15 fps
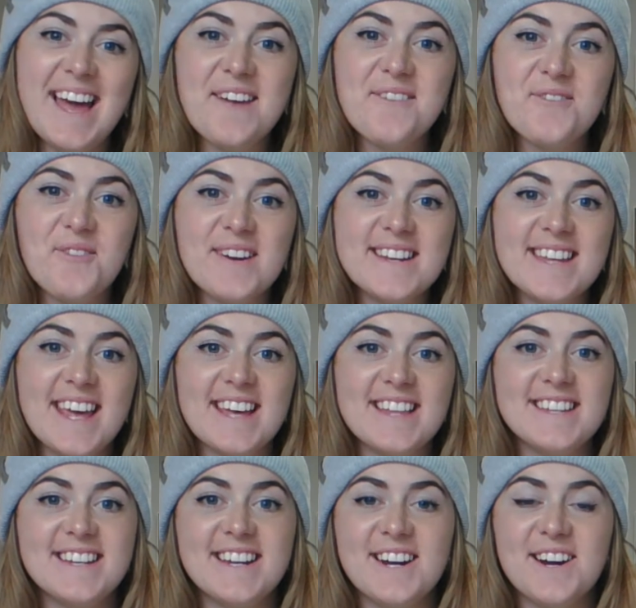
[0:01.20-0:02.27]
Hey everyone,
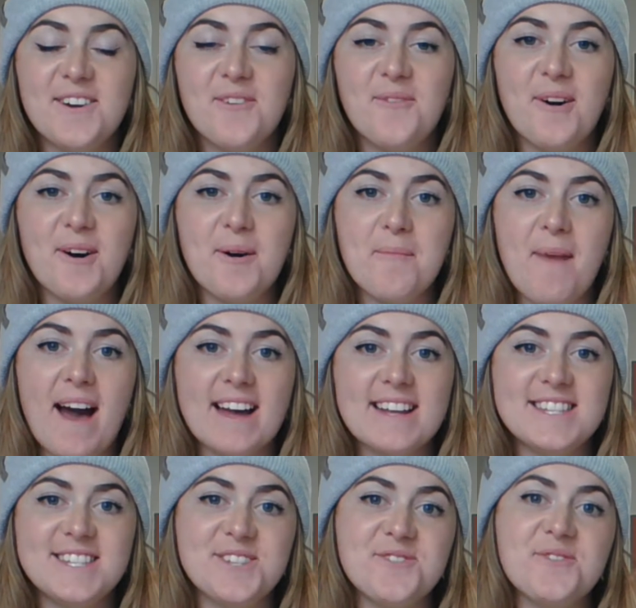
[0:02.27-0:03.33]
Kaitlin here. Welcome
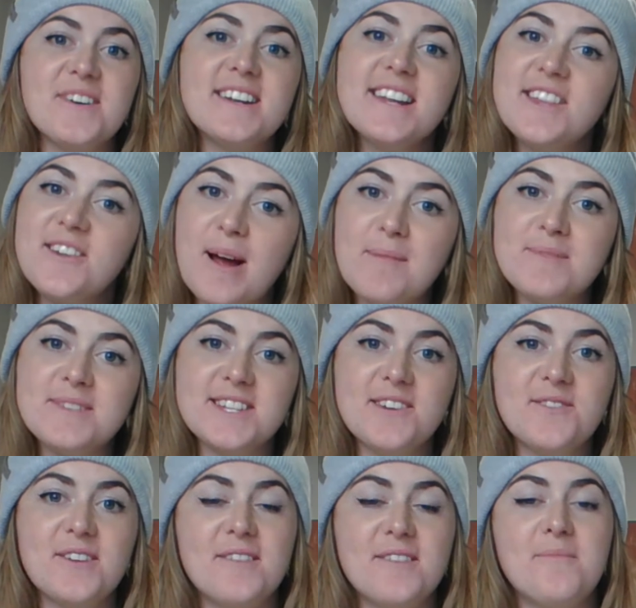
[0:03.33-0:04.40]
back to another
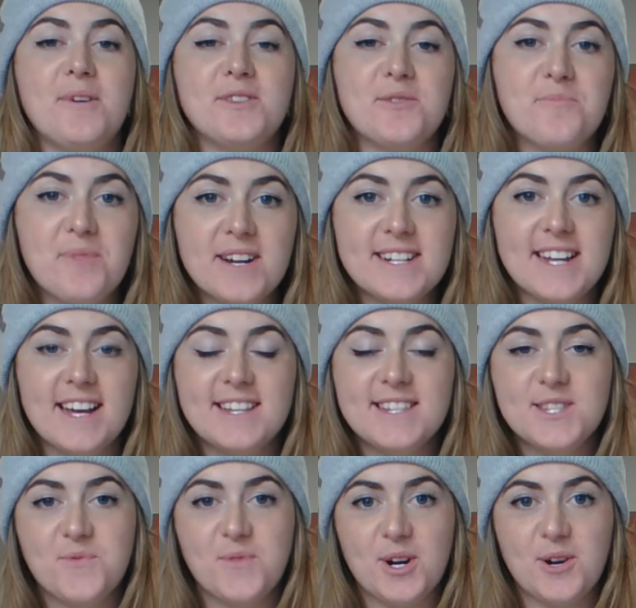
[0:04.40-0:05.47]
episode of Baldwin
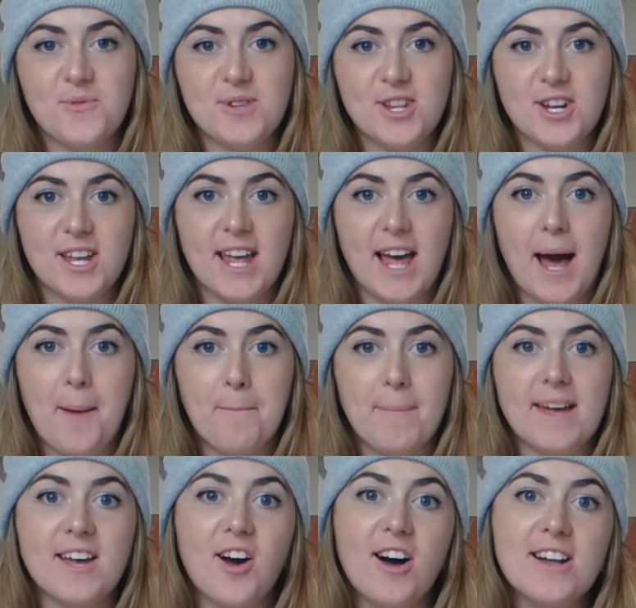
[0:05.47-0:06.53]
Breakdowns, where we're looking at
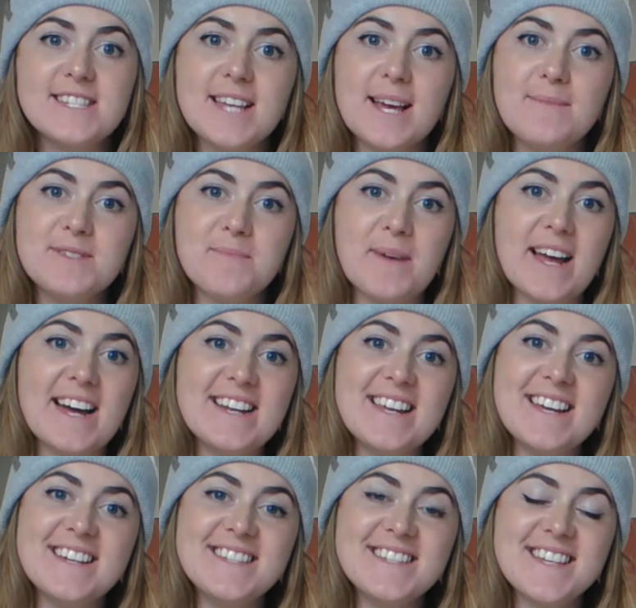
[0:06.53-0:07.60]
big concepts, big
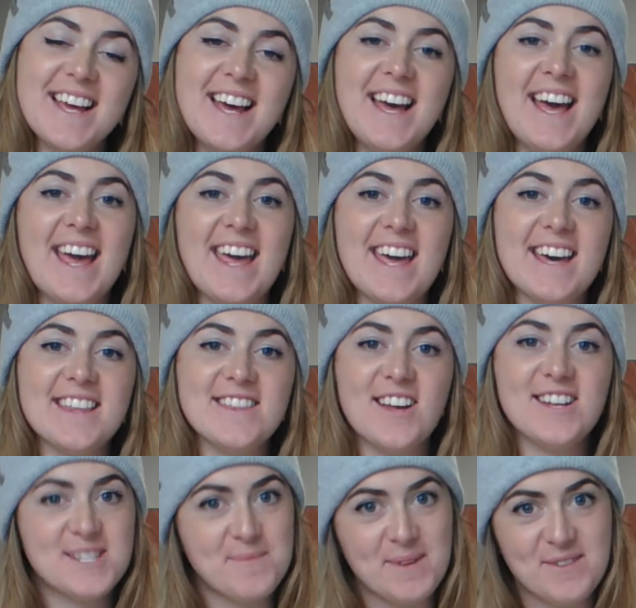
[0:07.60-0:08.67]
ideas, and
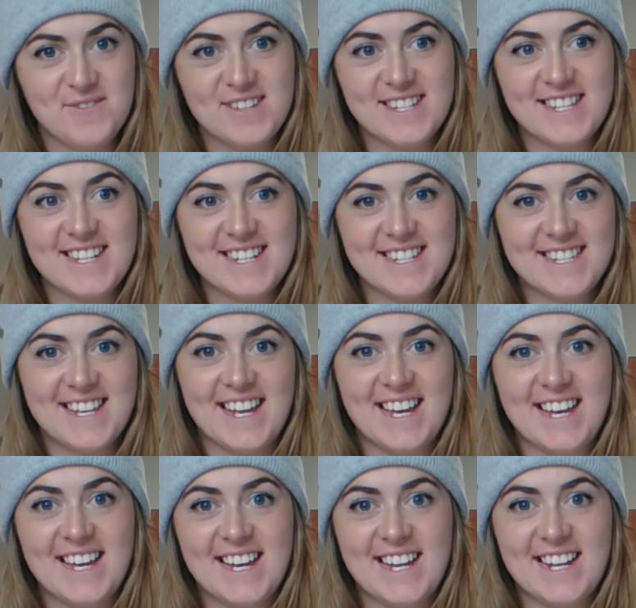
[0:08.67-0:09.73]
lots of big feelings
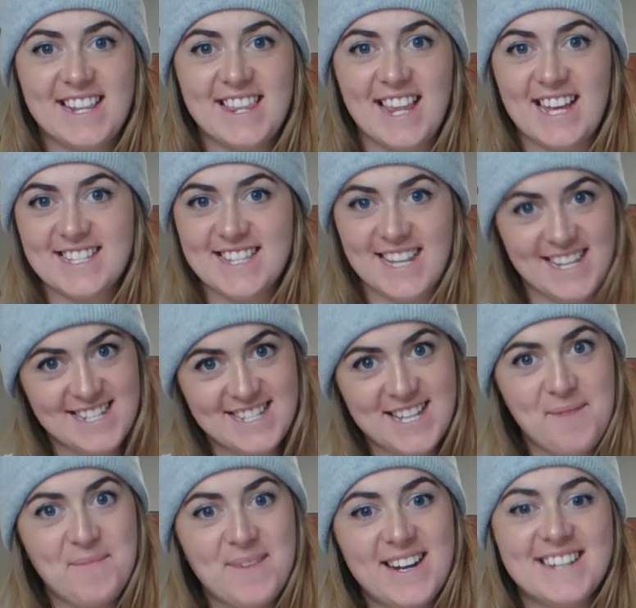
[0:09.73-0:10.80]
in less than
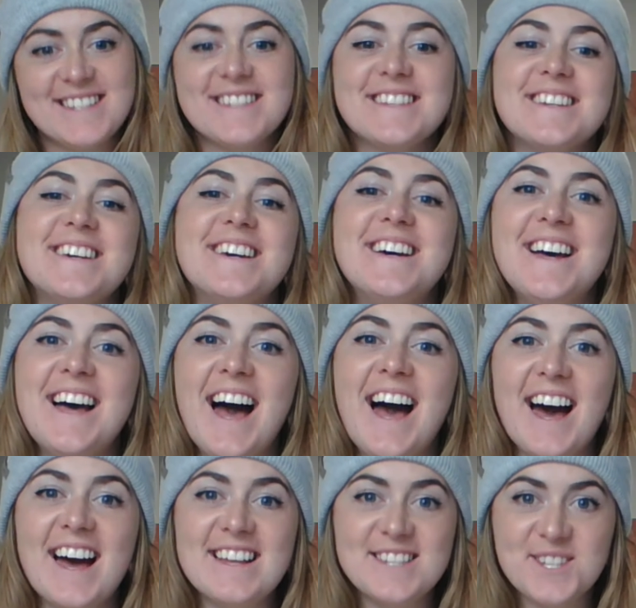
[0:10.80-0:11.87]
10 minutes.
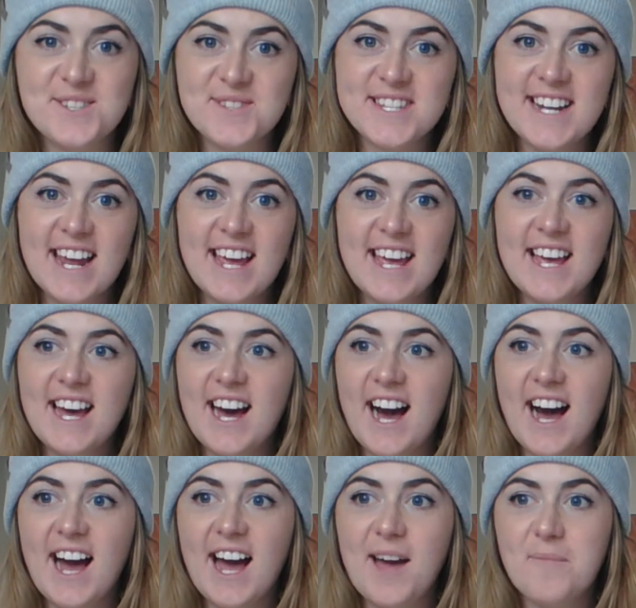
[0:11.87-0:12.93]
And so today
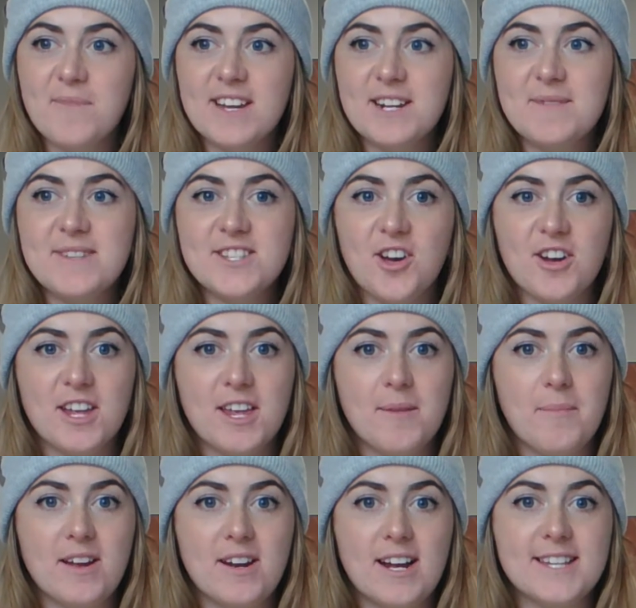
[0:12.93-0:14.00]
I'm going to be talking
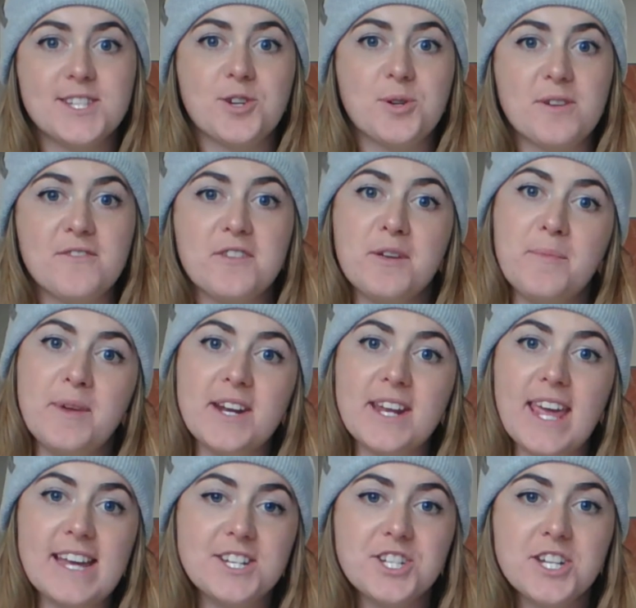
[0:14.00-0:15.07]
about assertive
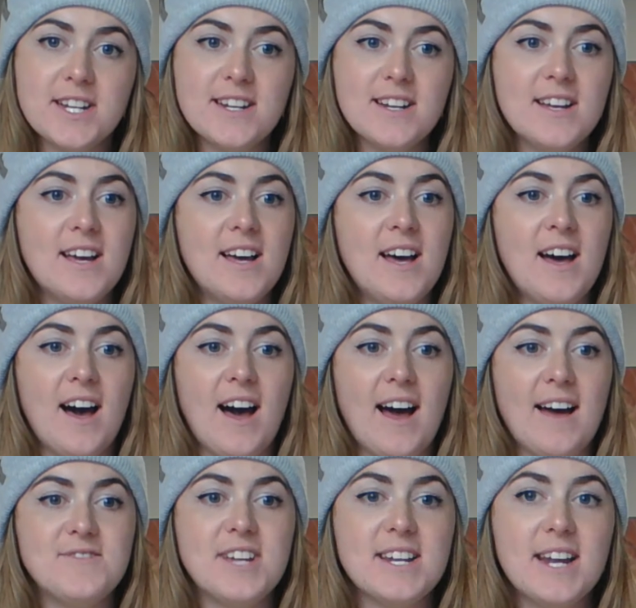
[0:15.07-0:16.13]
communication.
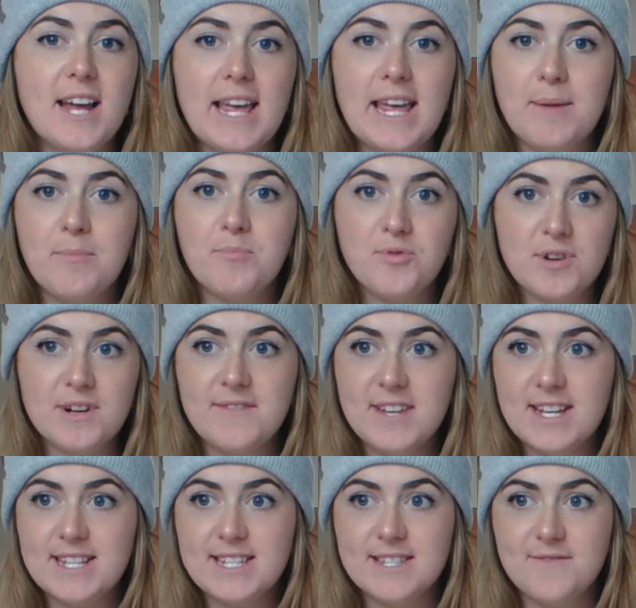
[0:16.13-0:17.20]
I've done a
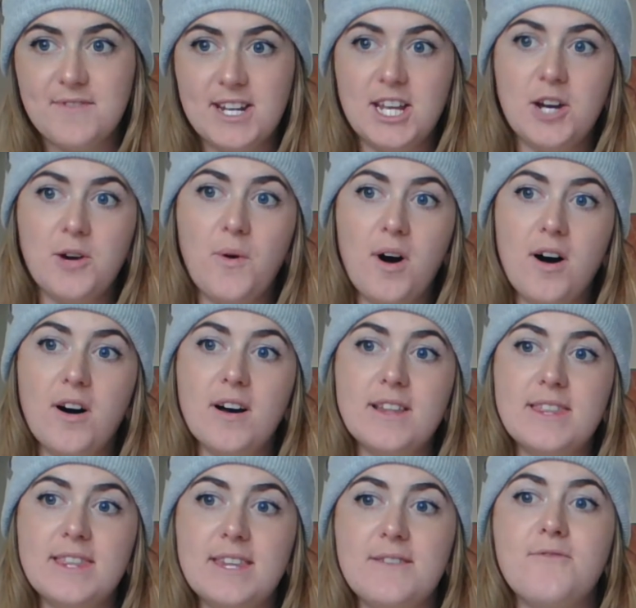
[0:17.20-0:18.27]
previous video
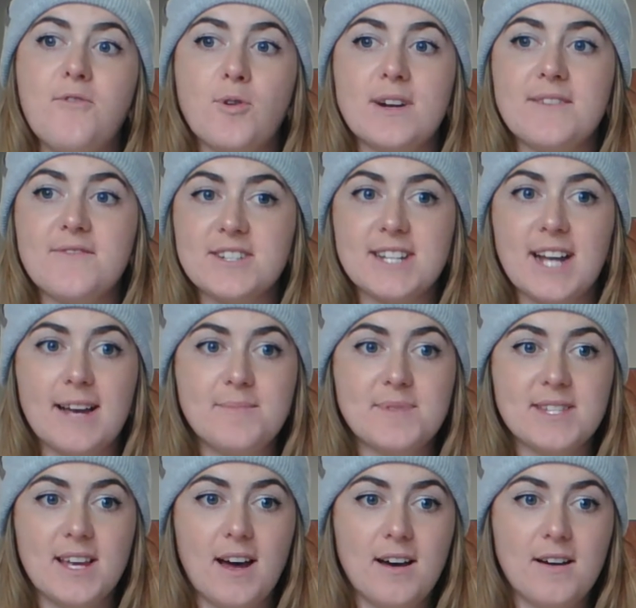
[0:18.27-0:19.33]
on the 4 different
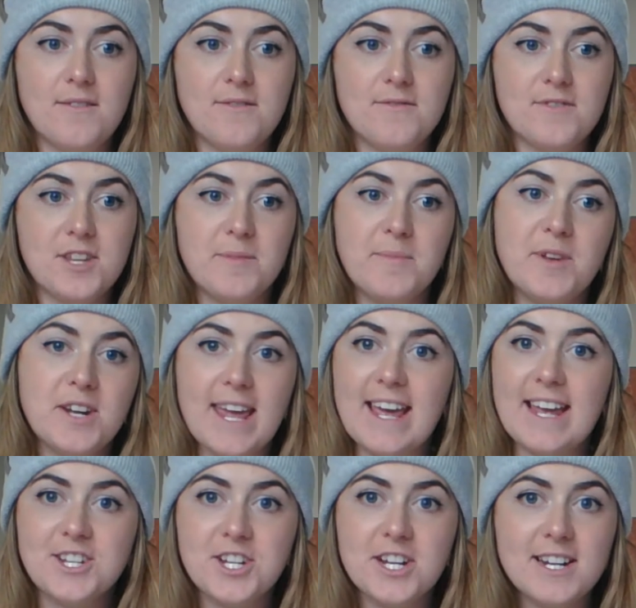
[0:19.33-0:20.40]
types of
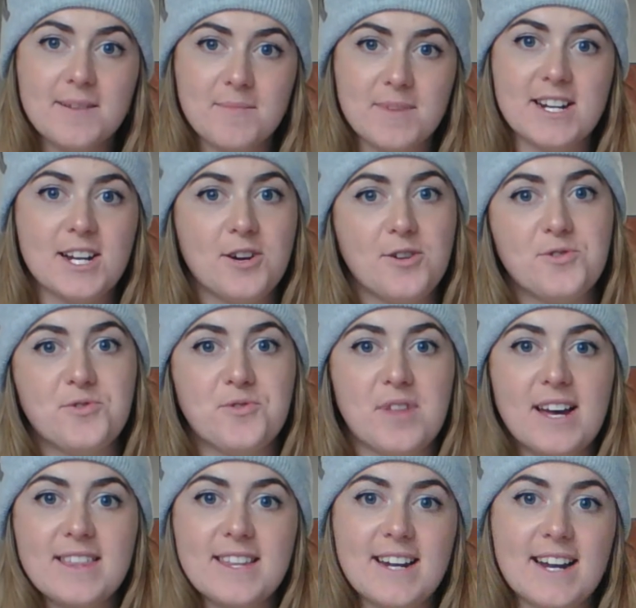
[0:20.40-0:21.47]
communication. I'm going to go through
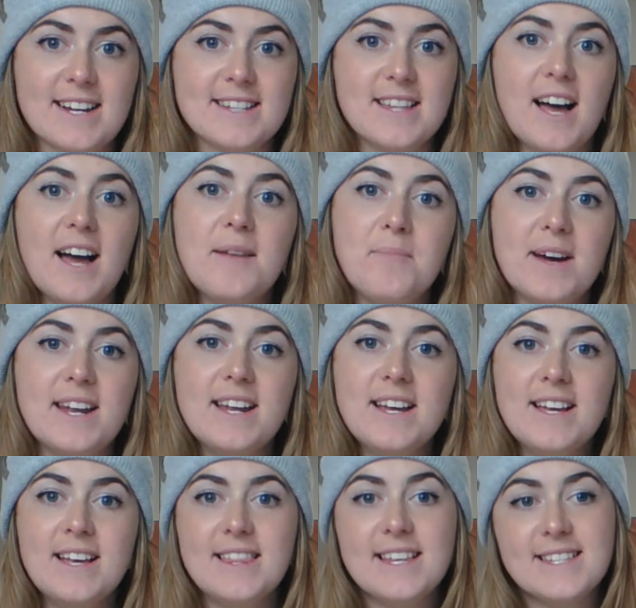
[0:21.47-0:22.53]
that in the next slide, but
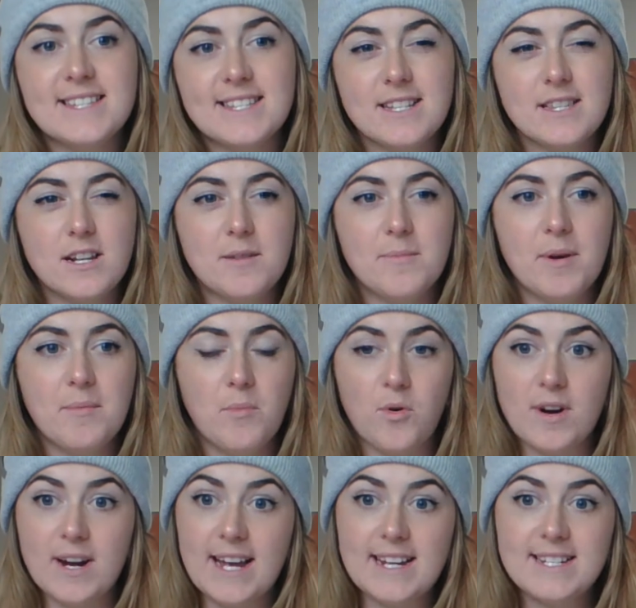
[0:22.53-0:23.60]
this is a little bit
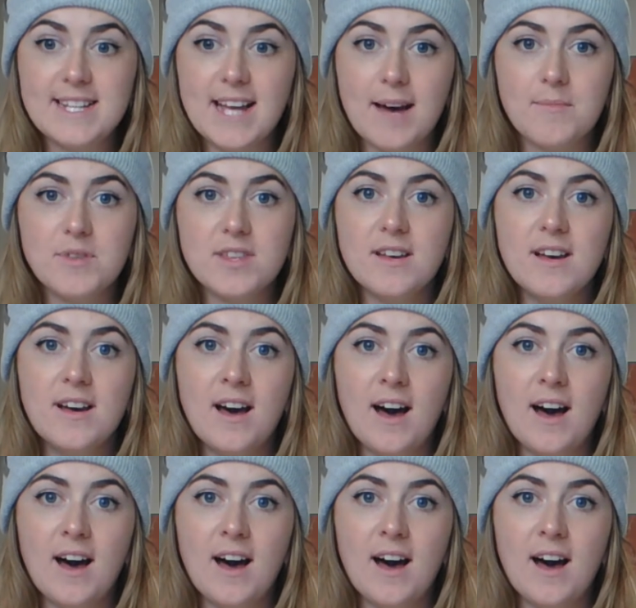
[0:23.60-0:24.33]
more in-depth